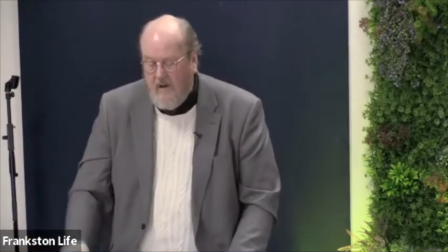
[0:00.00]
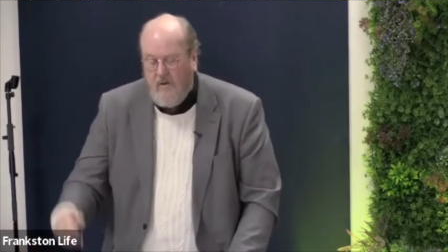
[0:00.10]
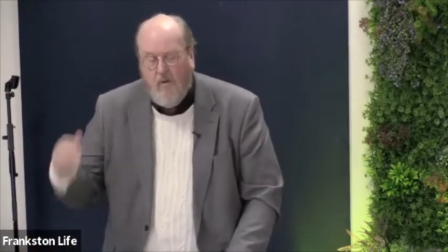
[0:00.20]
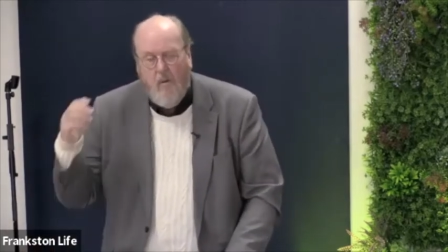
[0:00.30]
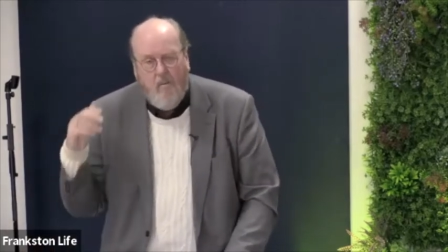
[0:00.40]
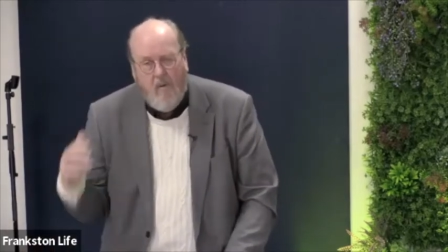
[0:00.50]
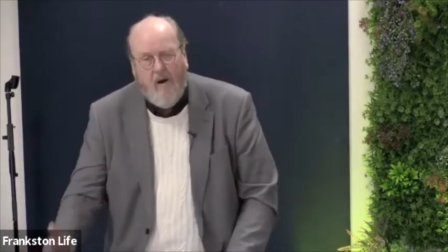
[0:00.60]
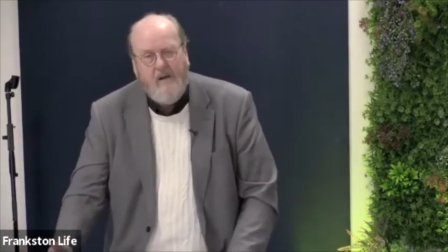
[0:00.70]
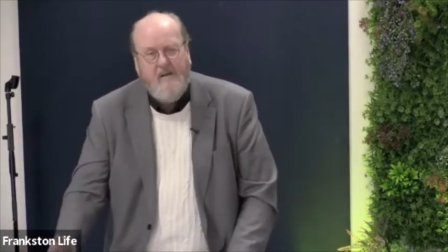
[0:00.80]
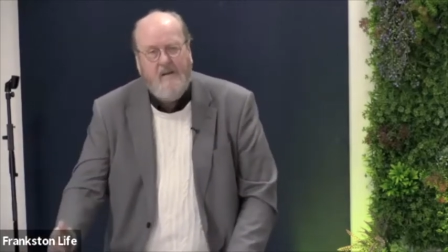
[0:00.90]
to
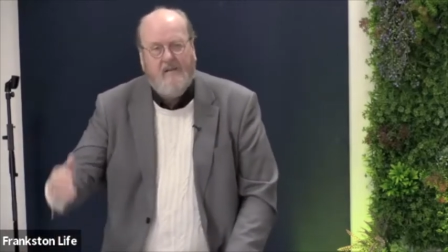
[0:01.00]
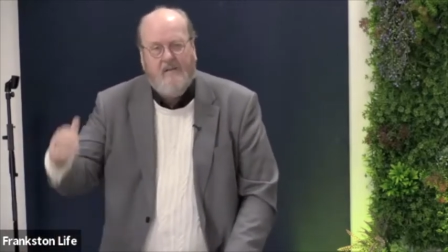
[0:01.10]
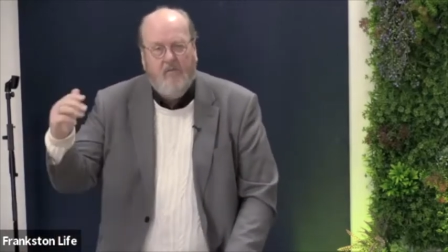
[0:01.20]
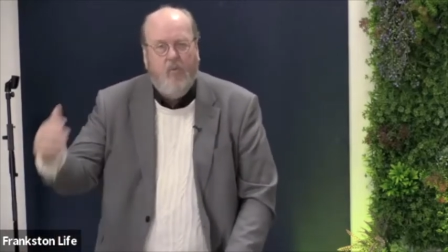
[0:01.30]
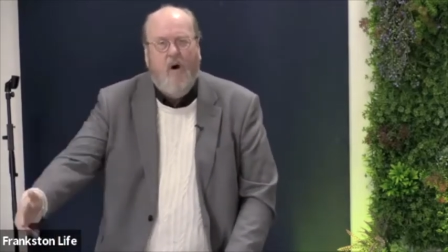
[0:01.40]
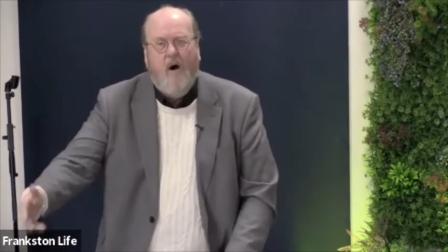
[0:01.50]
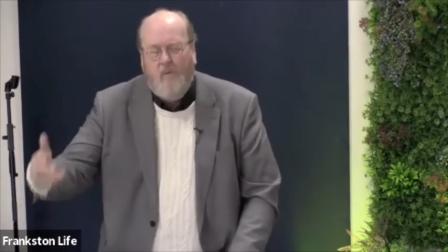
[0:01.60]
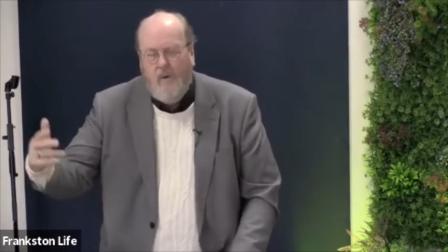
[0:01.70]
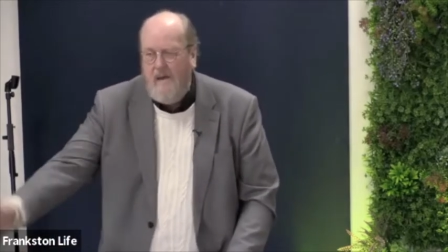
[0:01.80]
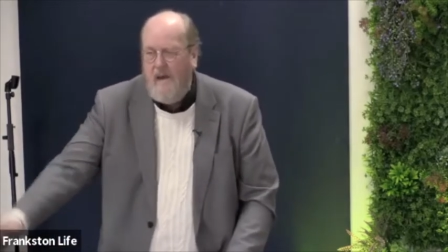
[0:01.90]
remind us of why
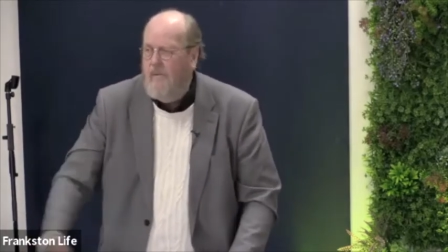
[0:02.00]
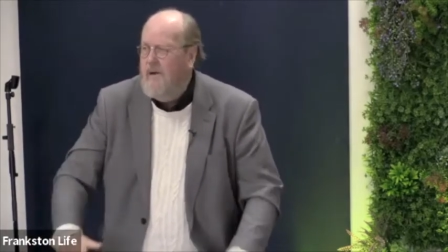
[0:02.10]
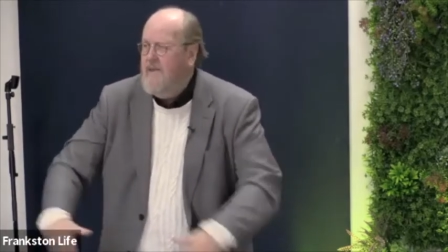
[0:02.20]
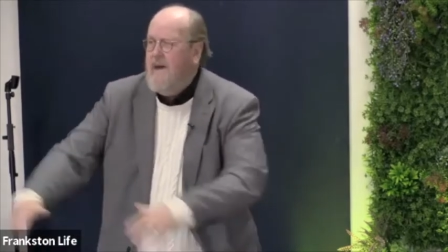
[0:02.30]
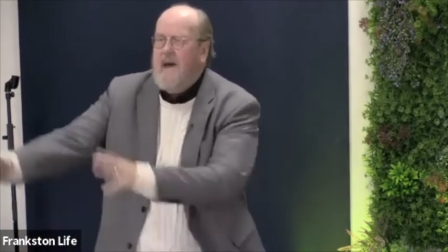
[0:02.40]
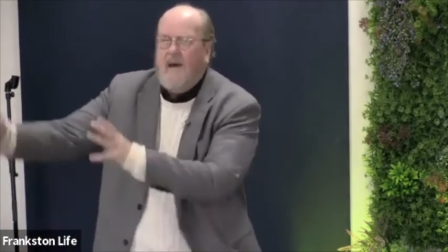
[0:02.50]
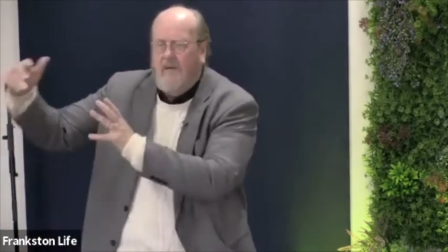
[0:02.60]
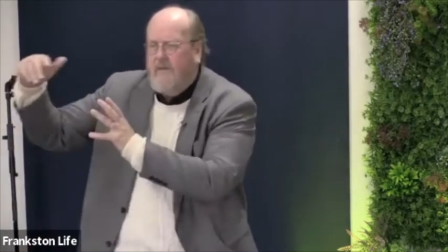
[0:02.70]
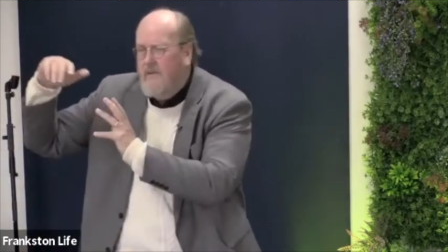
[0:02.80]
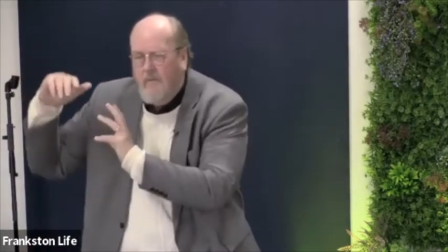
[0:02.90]
we're there. We're there
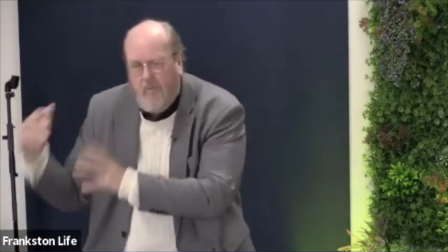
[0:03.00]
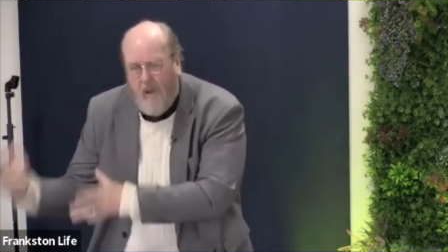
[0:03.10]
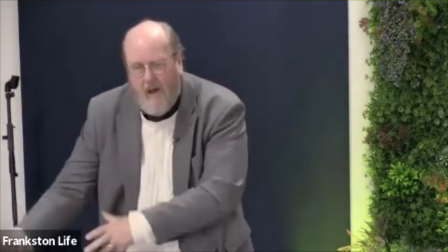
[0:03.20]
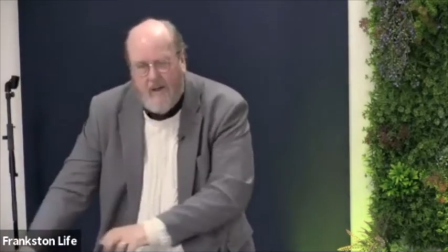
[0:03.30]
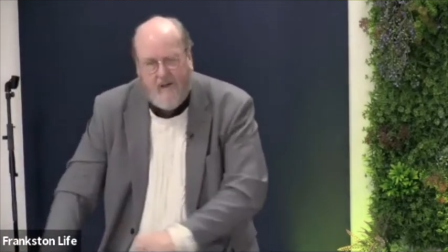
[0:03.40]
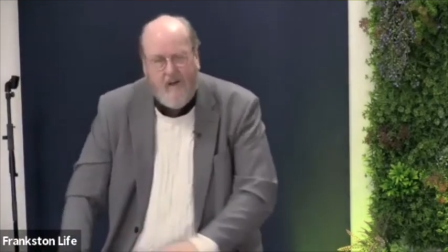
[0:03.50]
because of the blood.